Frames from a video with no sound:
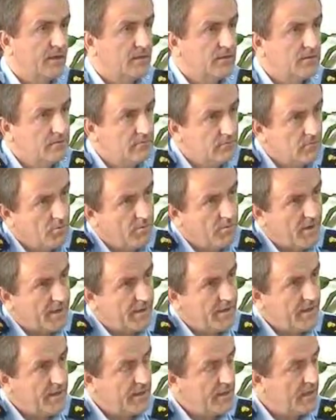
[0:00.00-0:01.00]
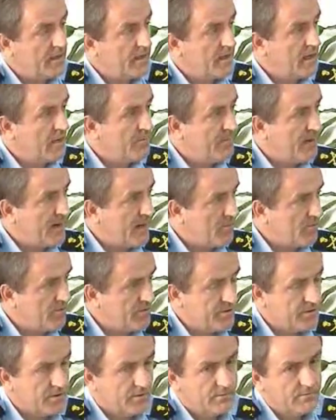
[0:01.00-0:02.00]
due to the anxiety he
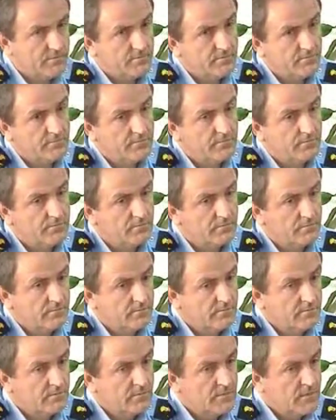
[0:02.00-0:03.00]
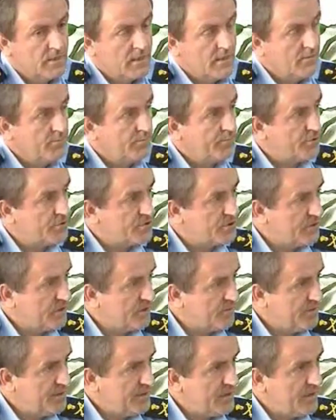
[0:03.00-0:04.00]
was experiencing from the
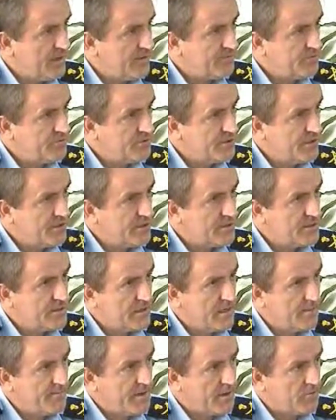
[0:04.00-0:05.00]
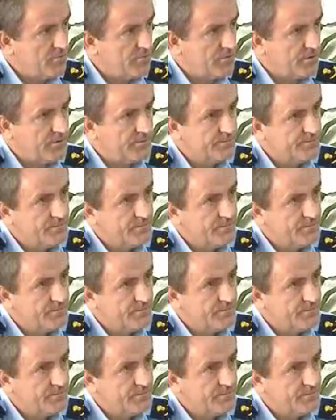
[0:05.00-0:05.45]
pressure of his work.